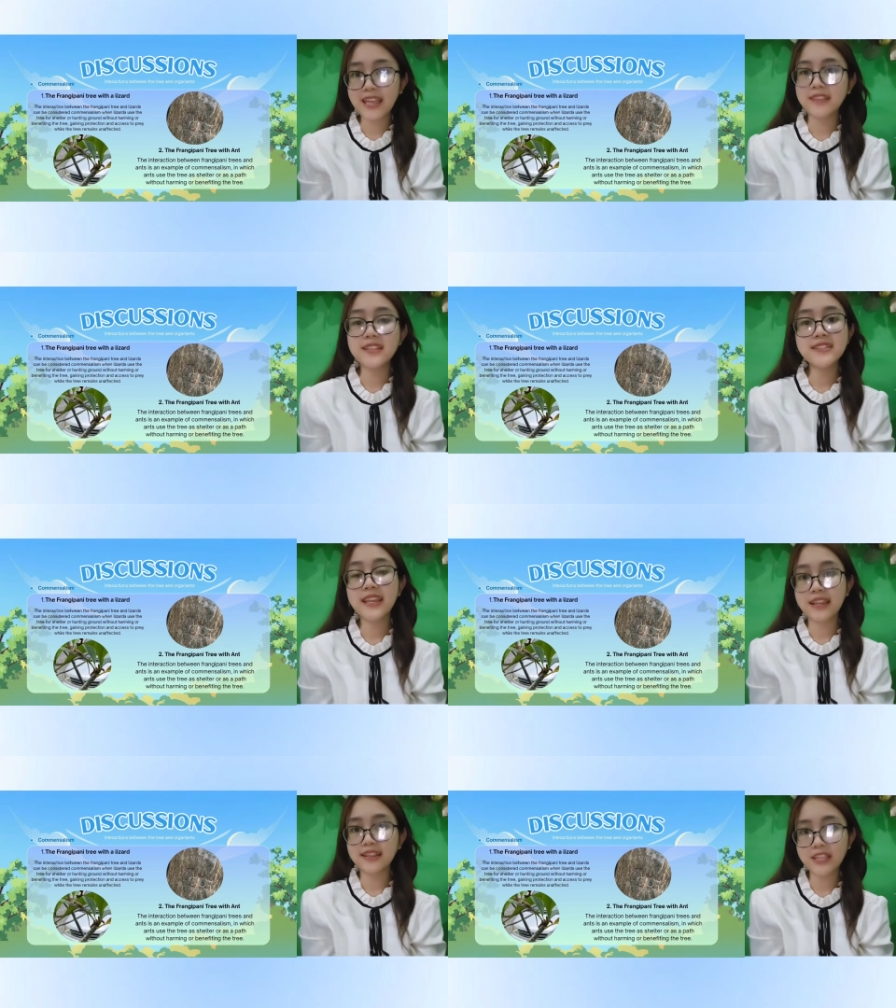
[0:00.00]
It doesn't
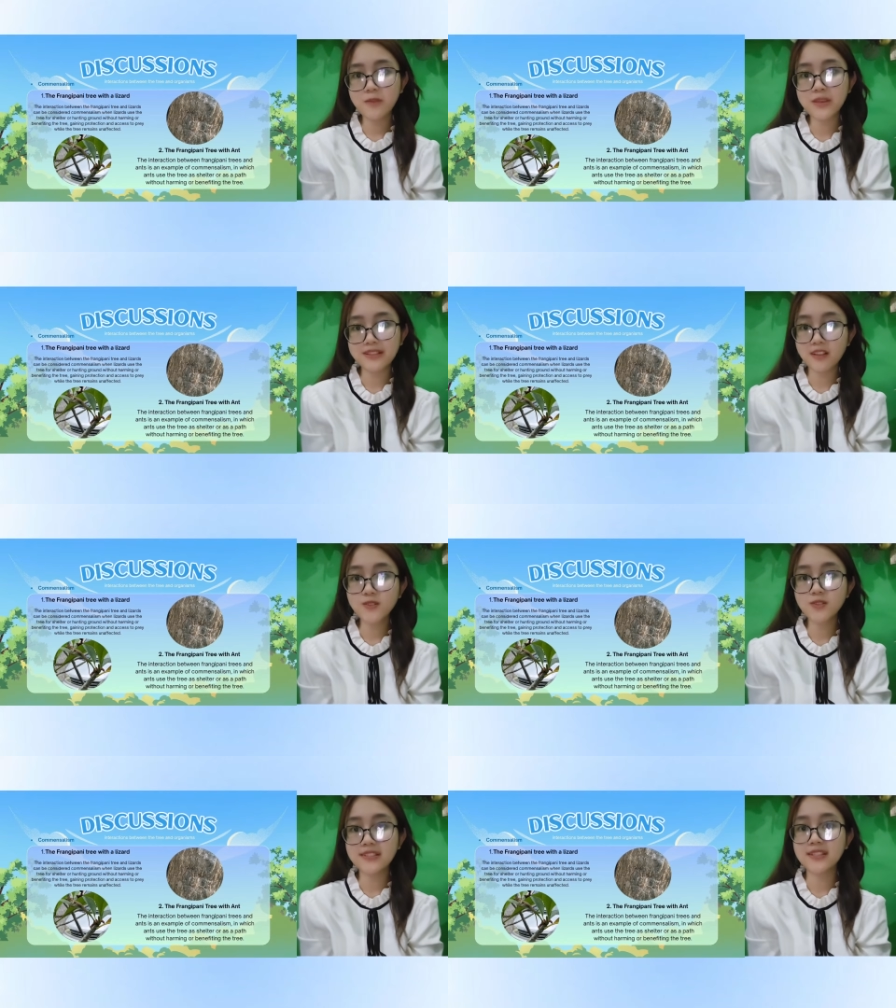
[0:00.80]
gain anything, but it
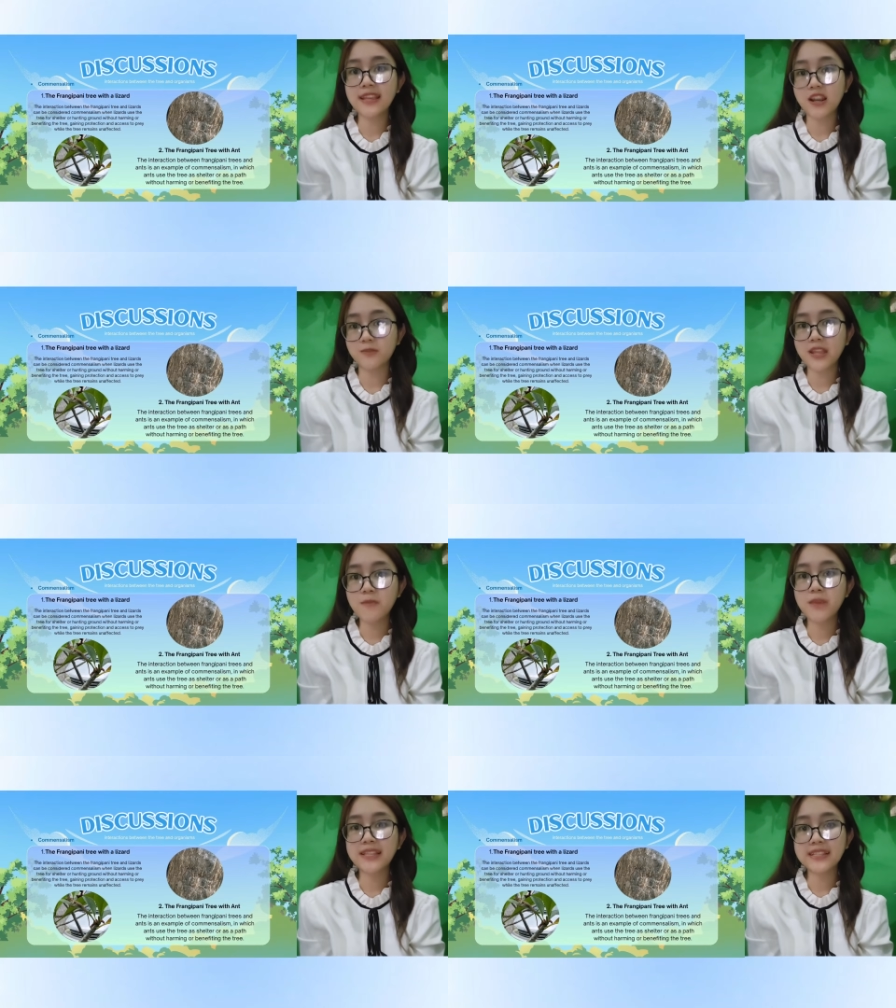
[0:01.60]
also doesn't get harmed,
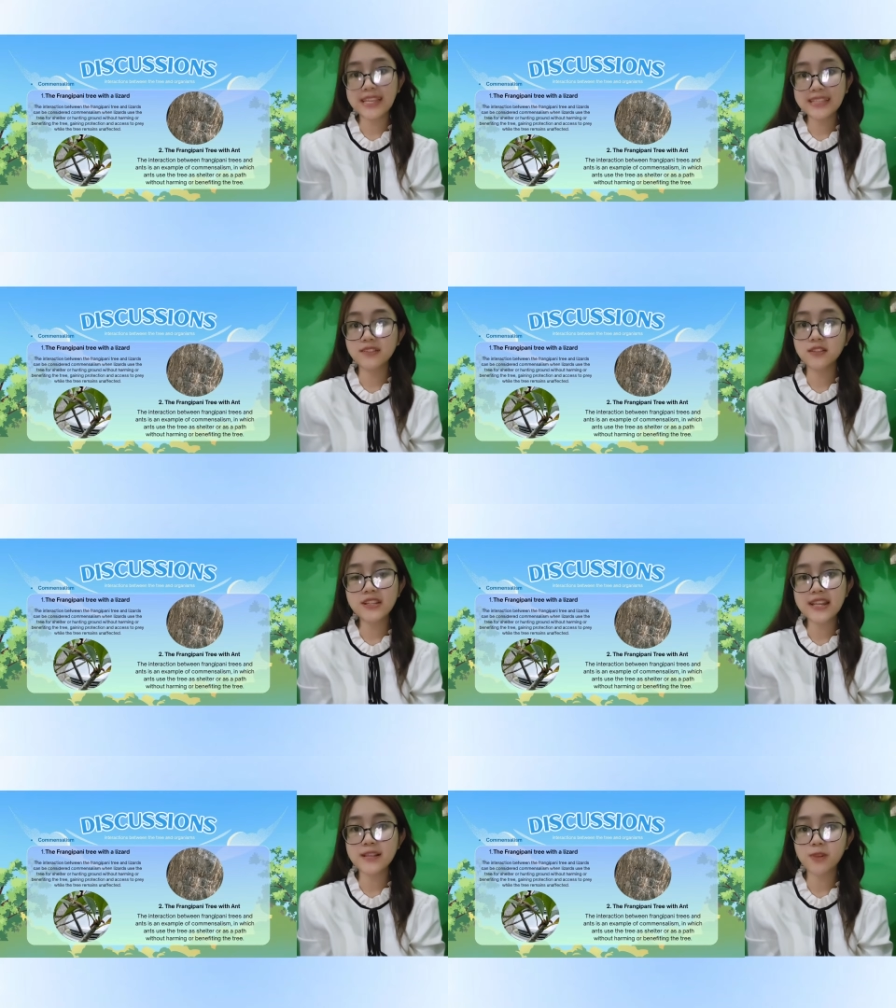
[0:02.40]
making it a clear
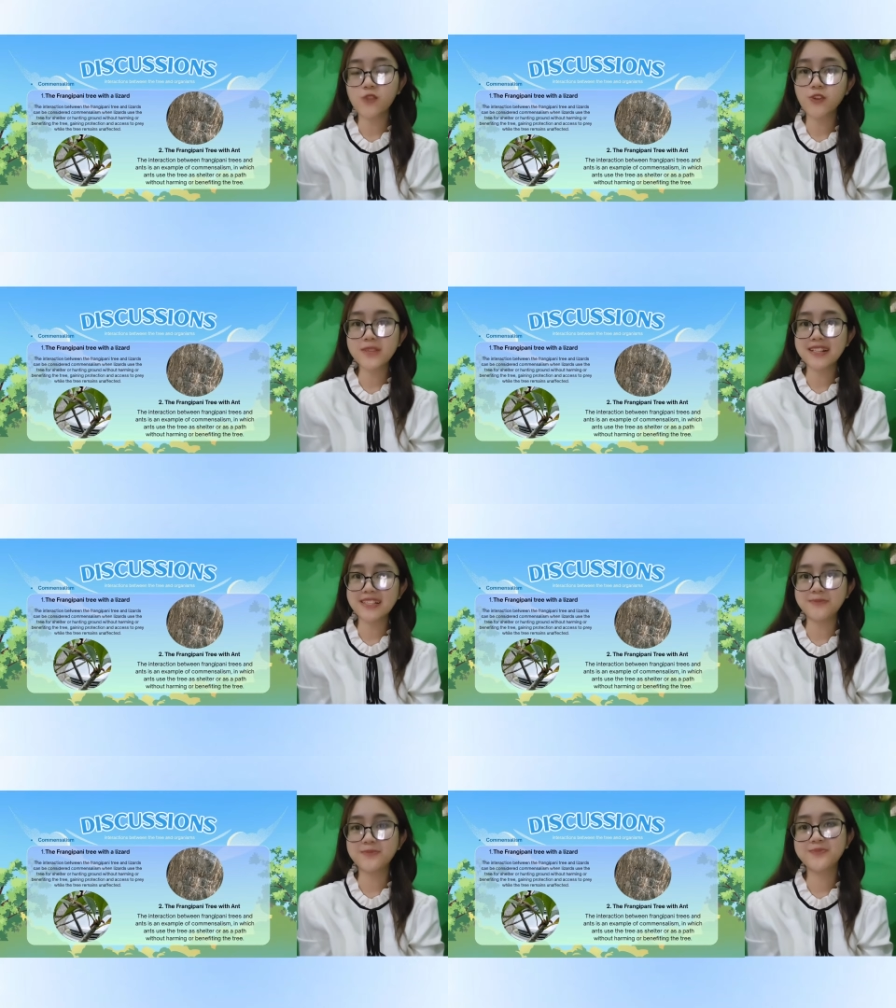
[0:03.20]
example of
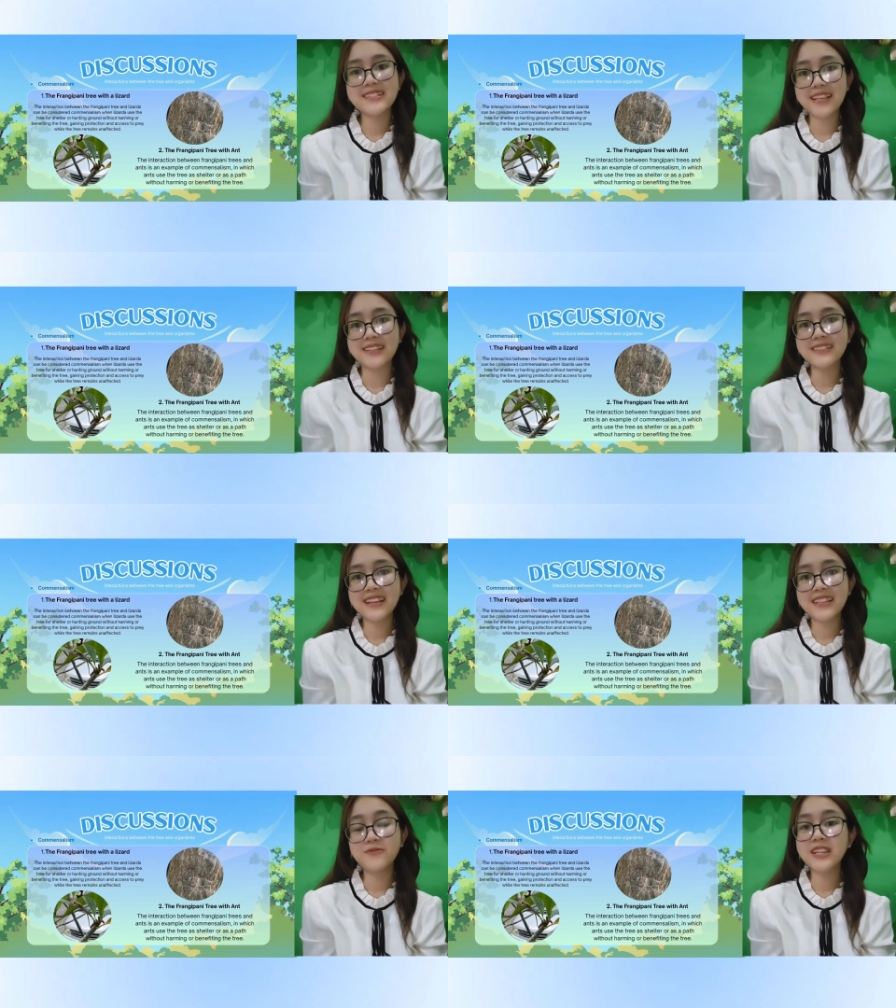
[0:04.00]
commensalism. Second,
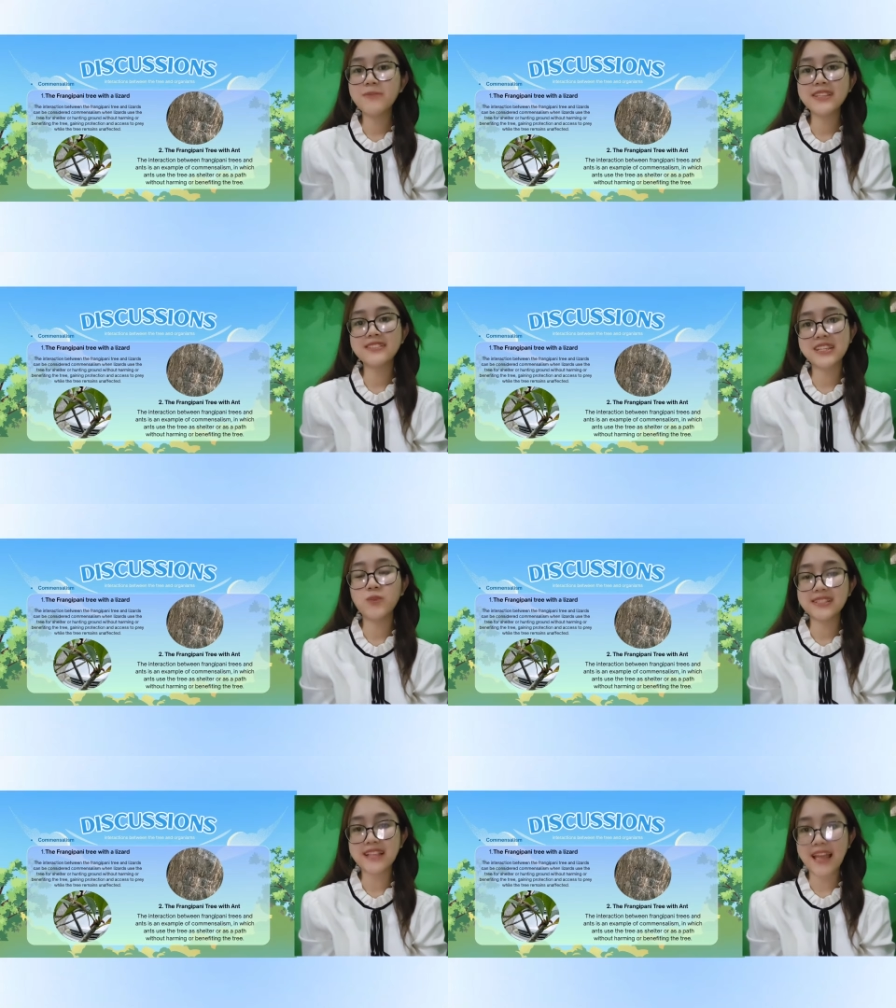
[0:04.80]
the frangipani tree
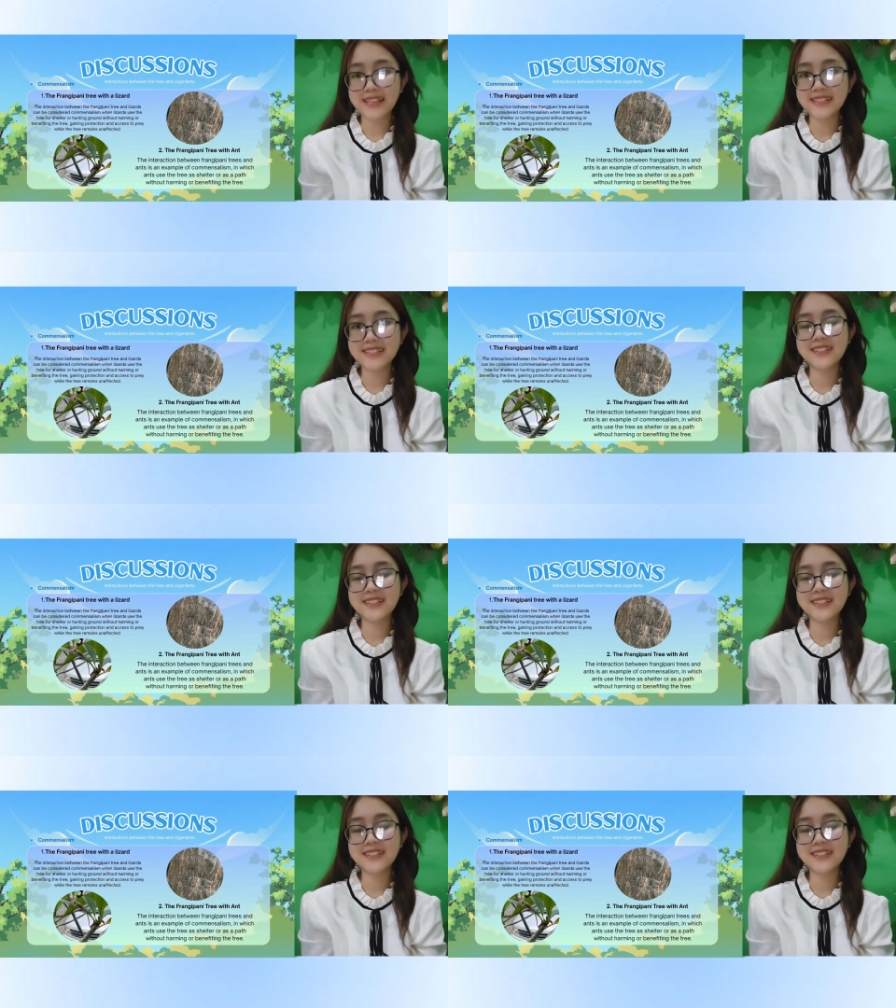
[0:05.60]
with an ant.